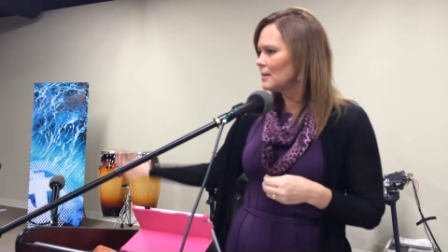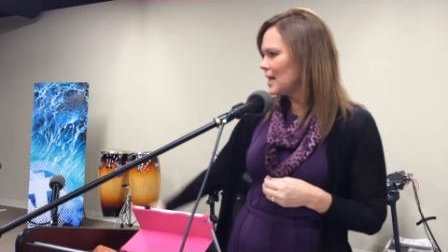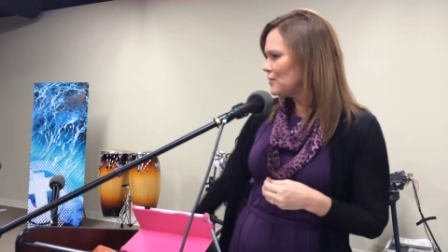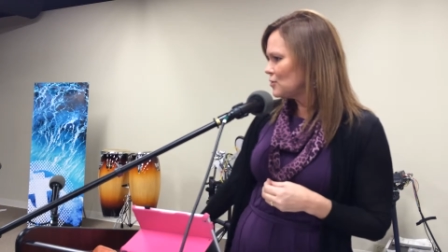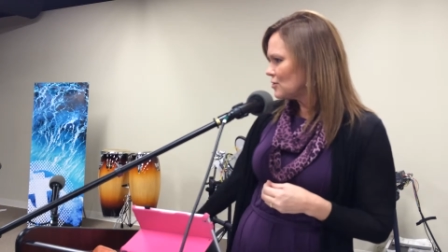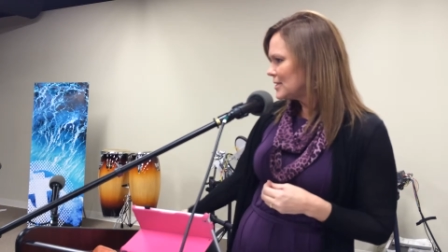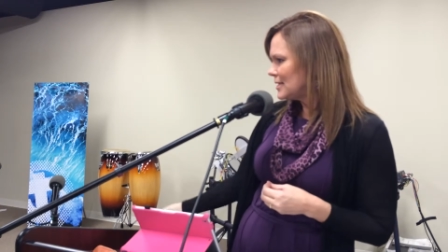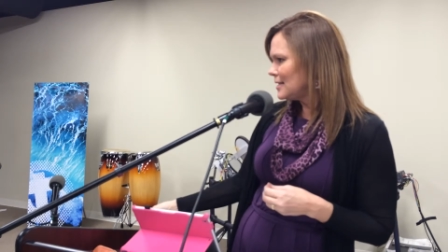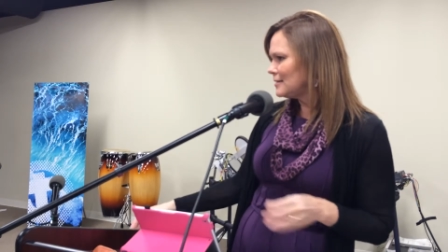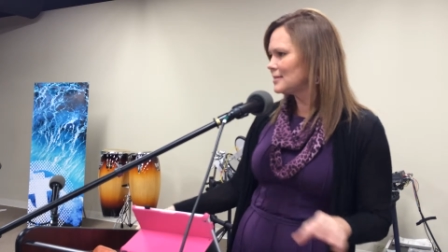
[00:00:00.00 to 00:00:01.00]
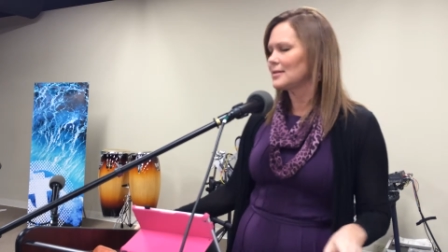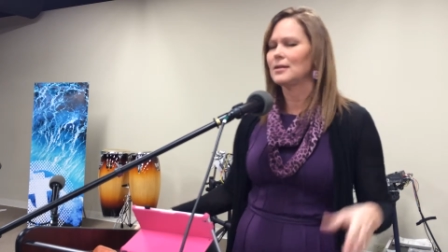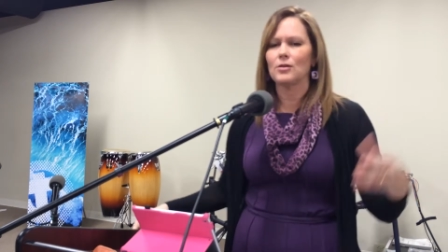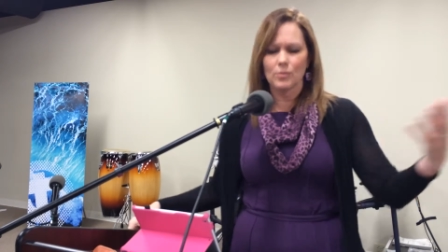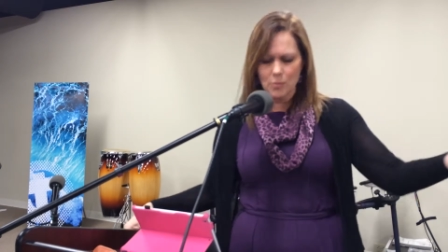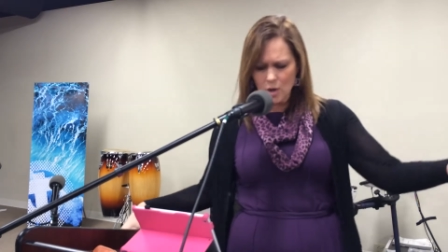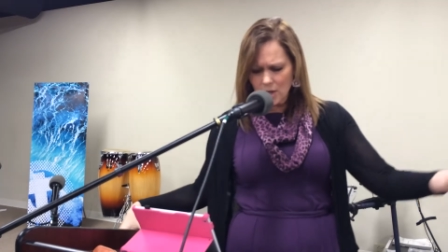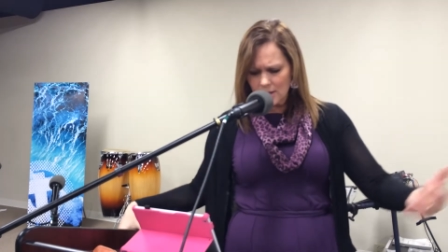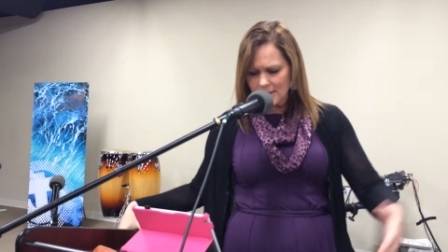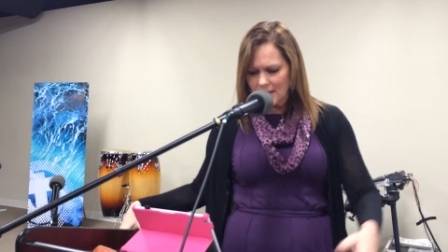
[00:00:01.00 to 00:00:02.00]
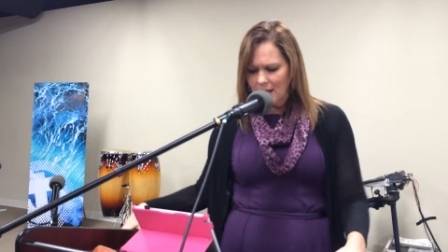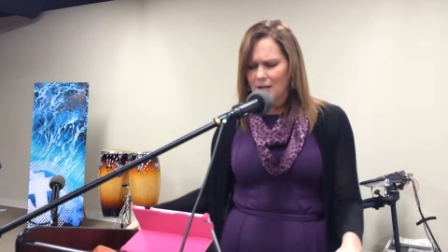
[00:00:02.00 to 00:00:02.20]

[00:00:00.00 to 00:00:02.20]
gave you your seat, your awards,